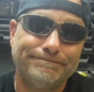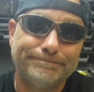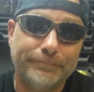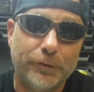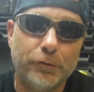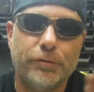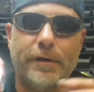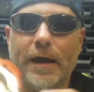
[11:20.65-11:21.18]

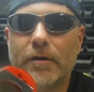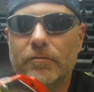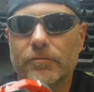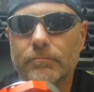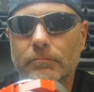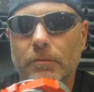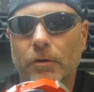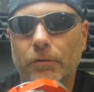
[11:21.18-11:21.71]
2000.
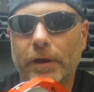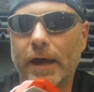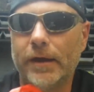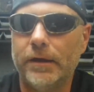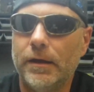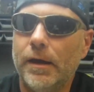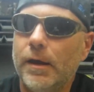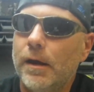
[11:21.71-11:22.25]

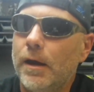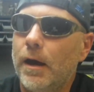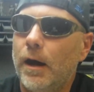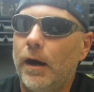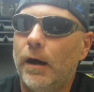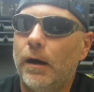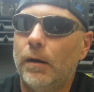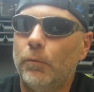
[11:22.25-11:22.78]
Okay,
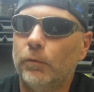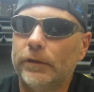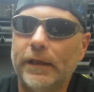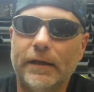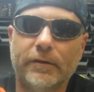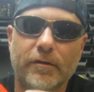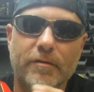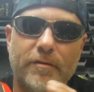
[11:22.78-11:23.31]
what
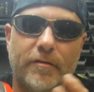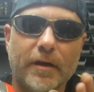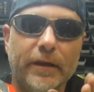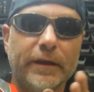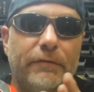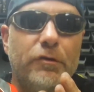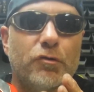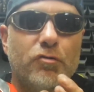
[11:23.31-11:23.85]
that does is going
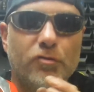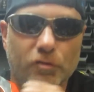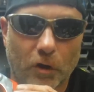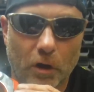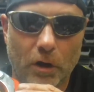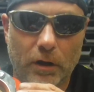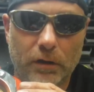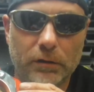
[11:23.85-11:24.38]
to give you
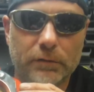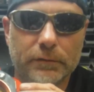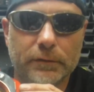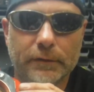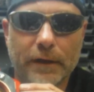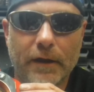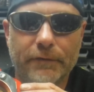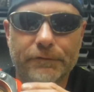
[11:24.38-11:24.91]
stall.
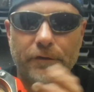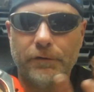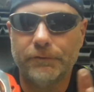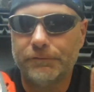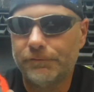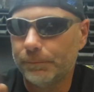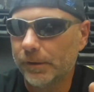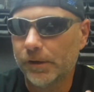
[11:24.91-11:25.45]
Now, if you're
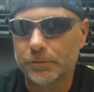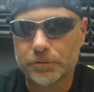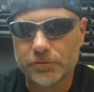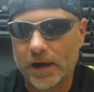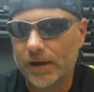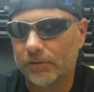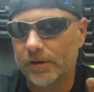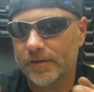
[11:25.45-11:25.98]
familiar with
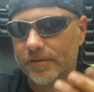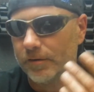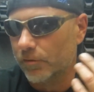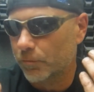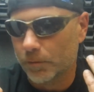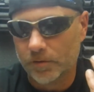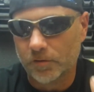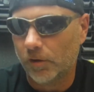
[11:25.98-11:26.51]
drag racing,
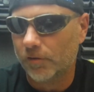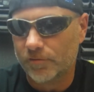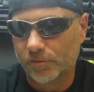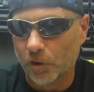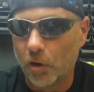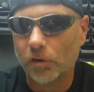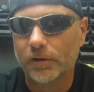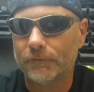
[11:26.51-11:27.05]
there's what's called a
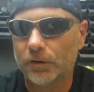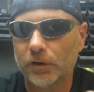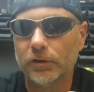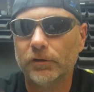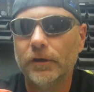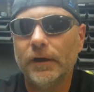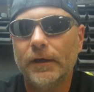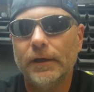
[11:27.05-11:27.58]
stall
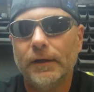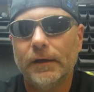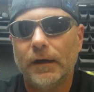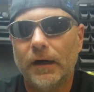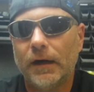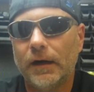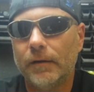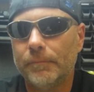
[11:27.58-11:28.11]
converter.
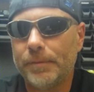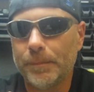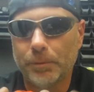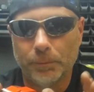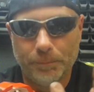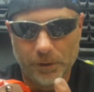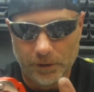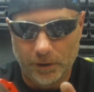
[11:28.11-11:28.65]

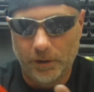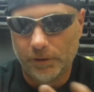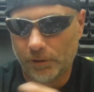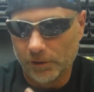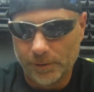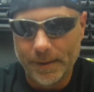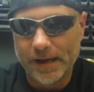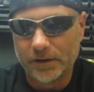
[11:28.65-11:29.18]
People put it on
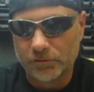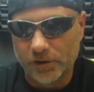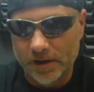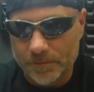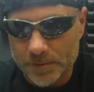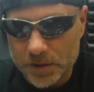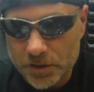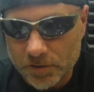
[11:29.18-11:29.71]
automatic
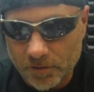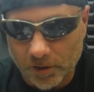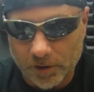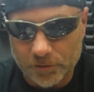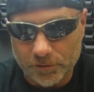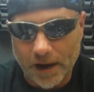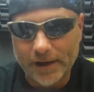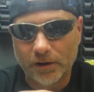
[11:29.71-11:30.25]
transmissions on a
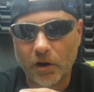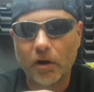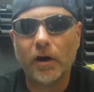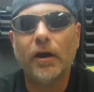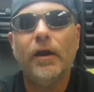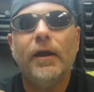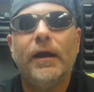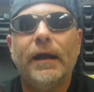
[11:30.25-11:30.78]
drag
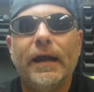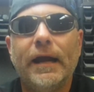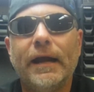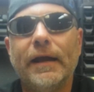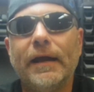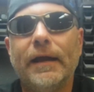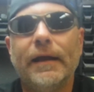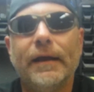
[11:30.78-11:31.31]
car,
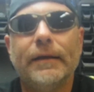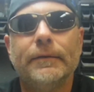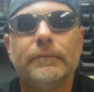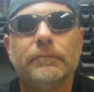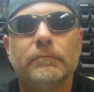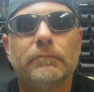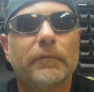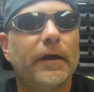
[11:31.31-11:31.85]
and
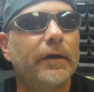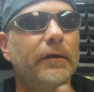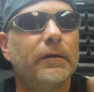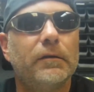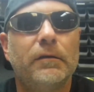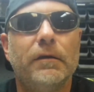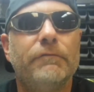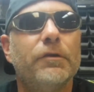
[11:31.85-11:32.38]
like
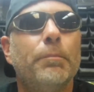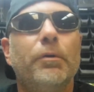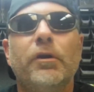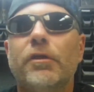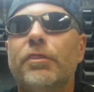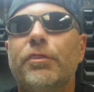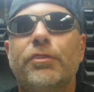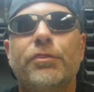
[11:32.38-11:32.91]
if you put
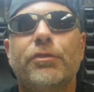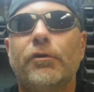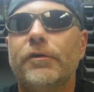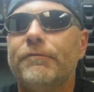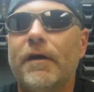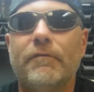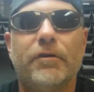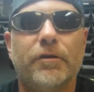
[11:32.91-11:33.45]
a
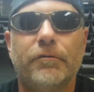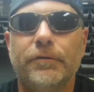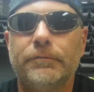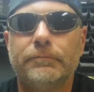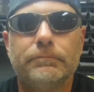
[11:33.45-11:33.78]
3500